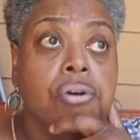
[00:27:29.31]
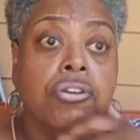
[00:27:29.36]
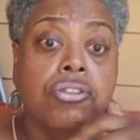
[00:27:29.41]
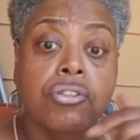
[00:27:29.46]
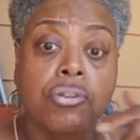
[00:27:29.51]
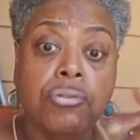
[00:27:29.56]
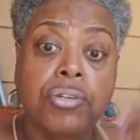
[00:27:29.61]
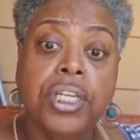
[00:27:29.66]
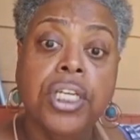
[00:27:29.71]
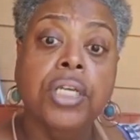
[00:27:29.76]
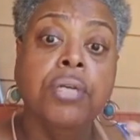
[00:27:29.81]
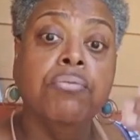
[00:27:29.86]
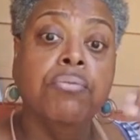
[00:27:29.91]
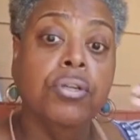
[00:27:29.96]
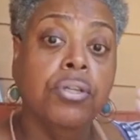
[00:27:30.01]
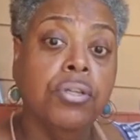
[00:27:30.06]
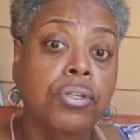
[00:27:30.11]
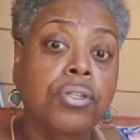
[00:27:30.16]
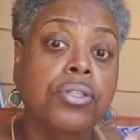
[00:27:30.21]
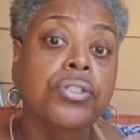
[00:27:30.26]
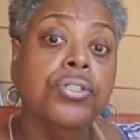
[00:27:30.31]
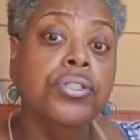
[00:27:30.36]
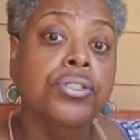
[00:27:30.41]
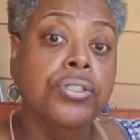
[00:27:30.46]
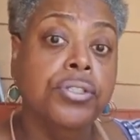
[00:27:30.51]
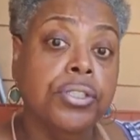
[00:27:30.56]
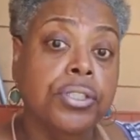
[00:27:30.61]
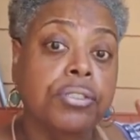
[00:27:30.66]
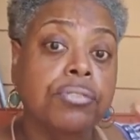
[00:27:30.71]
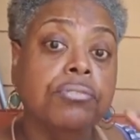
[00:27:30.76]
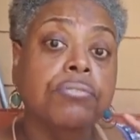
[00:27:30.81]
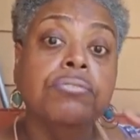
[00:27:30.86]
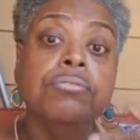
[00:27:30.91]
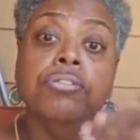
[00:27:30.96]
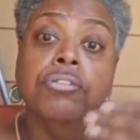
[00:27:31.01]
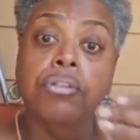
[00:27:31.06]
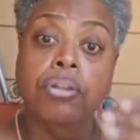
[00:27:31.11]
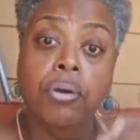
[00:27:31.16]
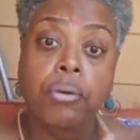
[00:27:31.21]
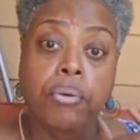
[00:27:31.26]
so that it would look good,
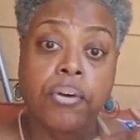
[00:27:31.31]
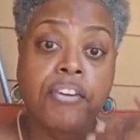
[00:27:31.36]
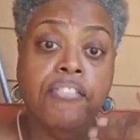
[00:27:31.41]
you know,